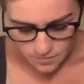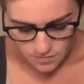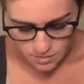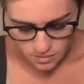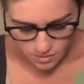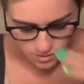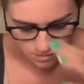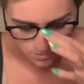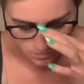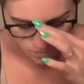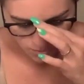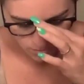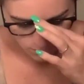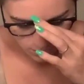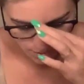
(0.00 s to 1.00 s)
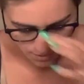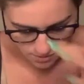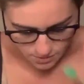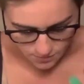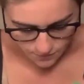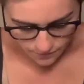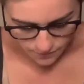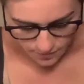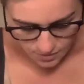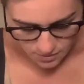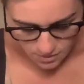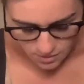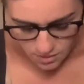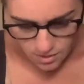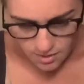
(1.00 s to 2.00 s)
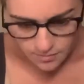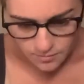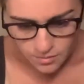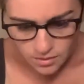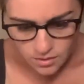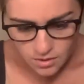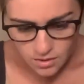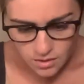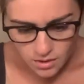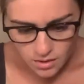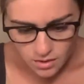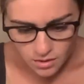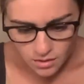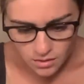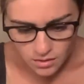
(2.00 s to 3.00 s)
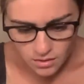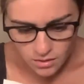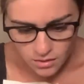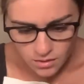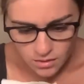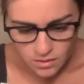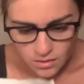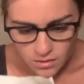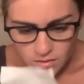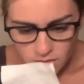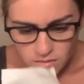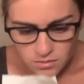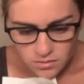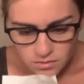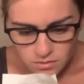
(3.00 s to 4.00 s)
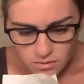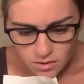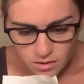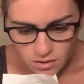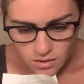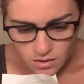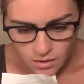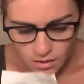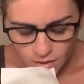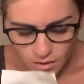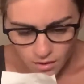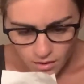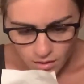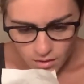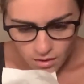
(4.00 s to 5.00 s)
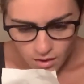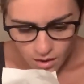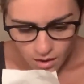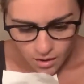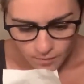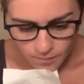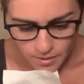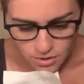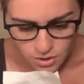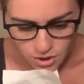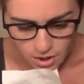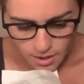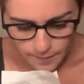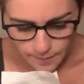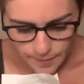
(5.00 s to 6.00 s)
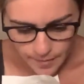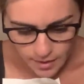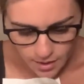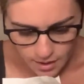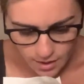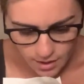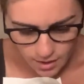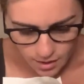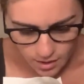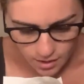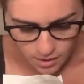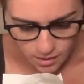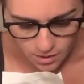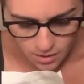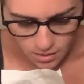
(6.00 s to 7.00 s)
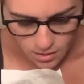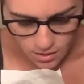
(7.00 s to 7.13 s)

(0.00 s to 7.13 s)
so that way you guys can find it. I'm looking to see how much I paid.